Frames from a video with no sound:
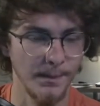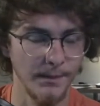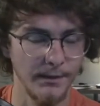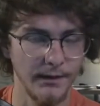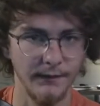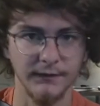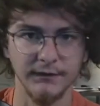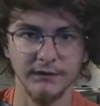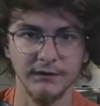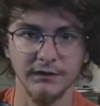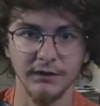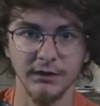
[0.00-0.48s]

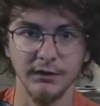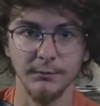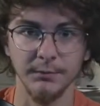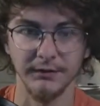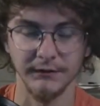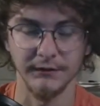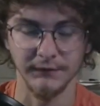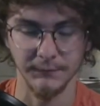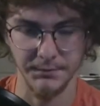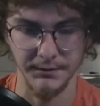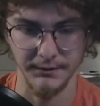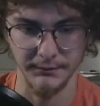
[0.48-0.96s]
This is going to be a
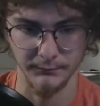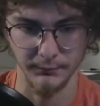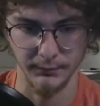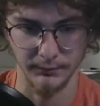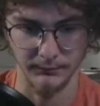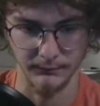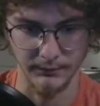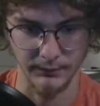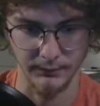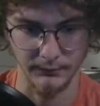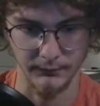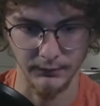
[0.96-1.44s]
speed run
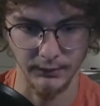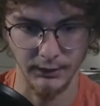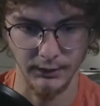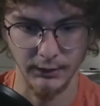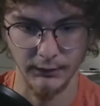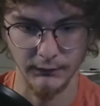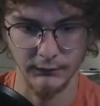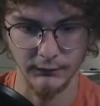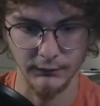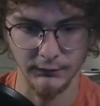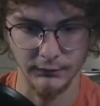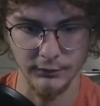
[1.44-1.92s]
round.
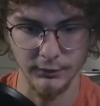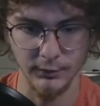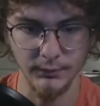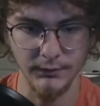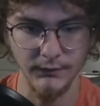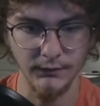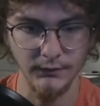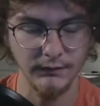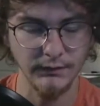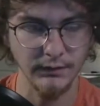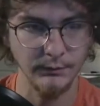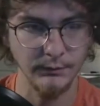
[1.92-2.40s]
So you go into
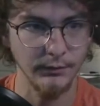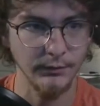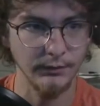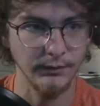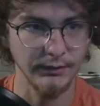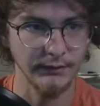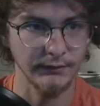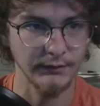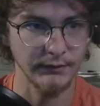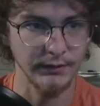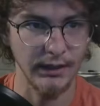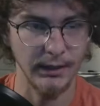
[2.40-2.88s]
the demo
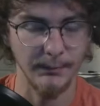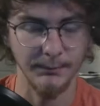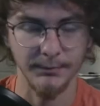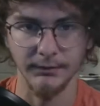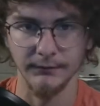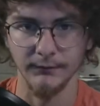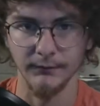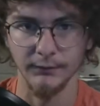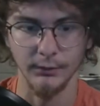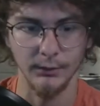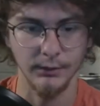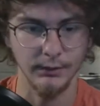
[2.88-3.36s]
linked comp, and
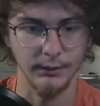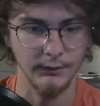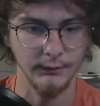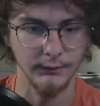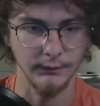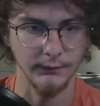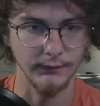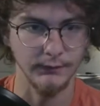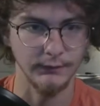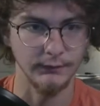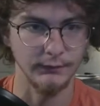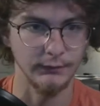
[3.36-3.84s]
if you know how to do
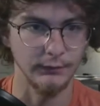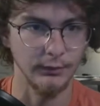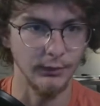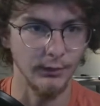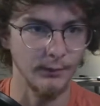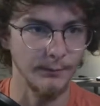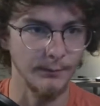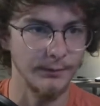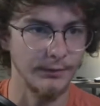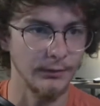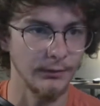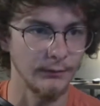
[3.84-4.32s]
this, you go
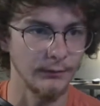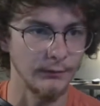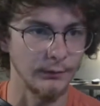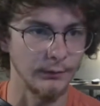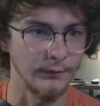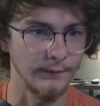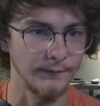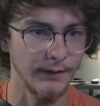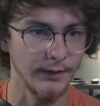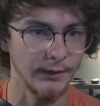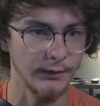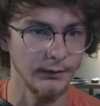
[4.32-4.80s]
up here into
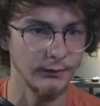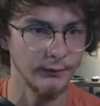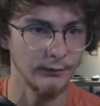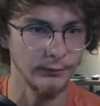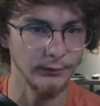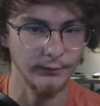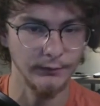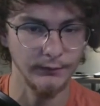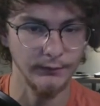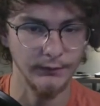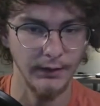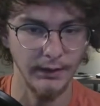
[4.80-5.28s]
Effect
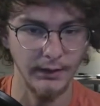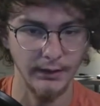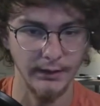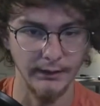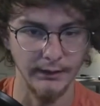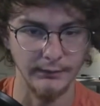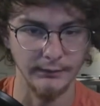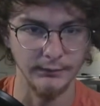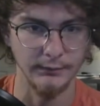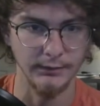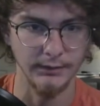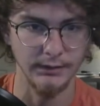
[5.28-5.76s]
Controls,
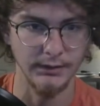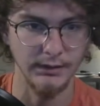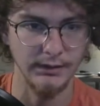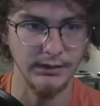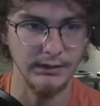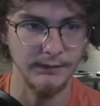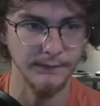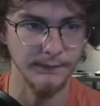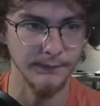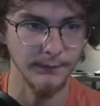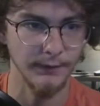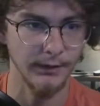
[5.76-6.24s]
and you can
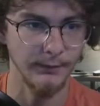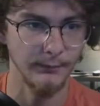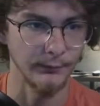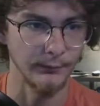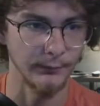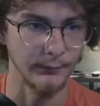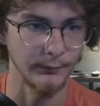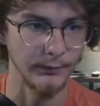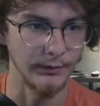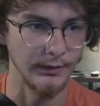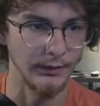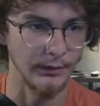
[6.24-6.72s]
keyframe
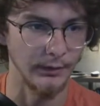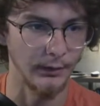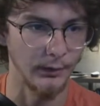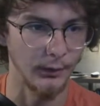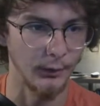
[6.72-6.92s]
through here.